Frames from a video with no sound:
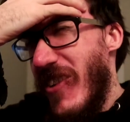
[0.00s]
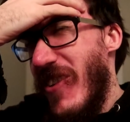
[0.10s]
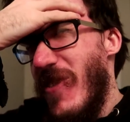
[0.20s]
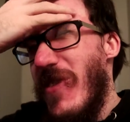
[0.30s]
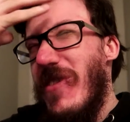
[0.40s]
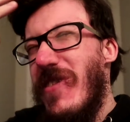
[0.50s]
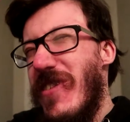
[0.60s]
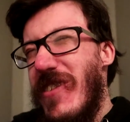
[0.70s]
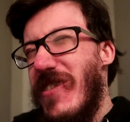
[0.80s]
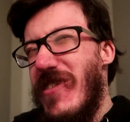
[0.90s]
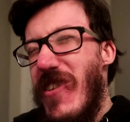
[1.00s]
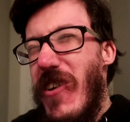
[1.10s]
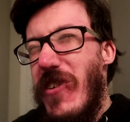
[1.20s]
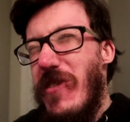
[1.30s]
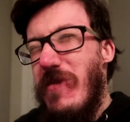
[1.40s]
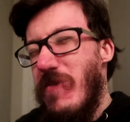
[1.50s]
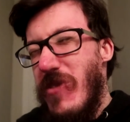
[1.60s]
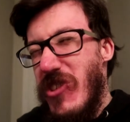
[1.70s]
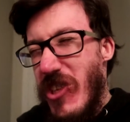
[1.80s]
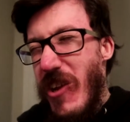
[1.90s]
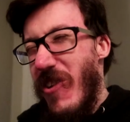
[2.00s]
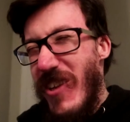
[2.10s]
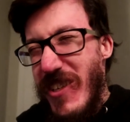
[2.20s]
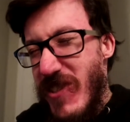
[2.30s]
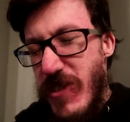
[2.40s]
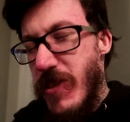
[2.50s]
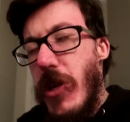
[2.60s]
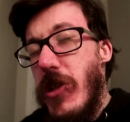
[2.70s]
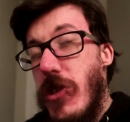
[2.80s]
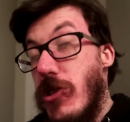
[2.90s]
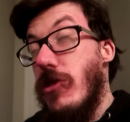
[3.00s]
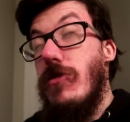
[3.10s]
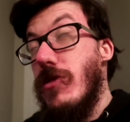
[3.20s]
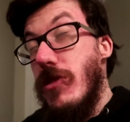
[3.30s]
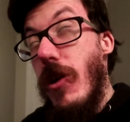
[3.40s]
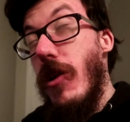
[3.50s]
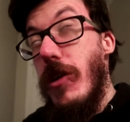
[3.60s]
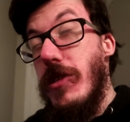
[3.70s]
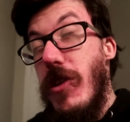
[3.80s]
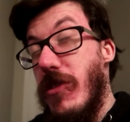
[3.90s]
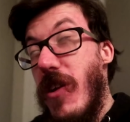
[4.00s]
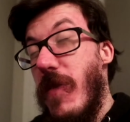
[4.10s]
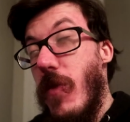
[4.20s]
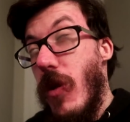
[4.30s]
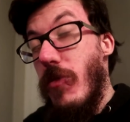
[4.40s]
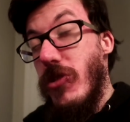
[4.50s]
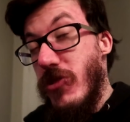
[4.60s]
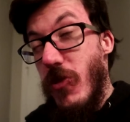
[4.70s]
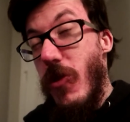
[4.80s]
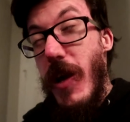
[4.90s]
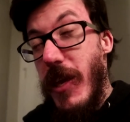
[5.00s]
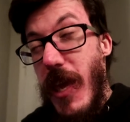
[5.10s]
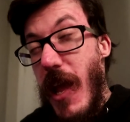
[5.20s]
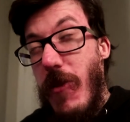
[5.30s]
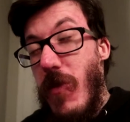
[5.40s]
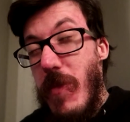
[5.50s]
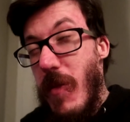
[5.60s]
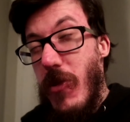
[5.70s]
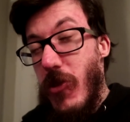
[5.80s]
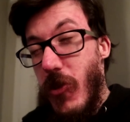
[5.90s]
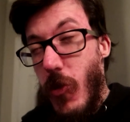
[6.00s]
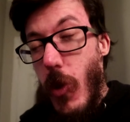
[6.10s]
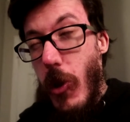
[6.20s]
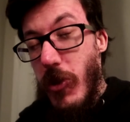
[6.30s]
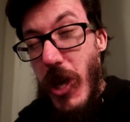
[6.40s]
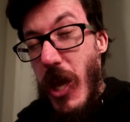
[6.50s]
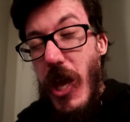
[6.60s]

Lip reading: Girl or the song Michelle. It's one of the two songs that's off of Rubber Soul. I can't remember the quote.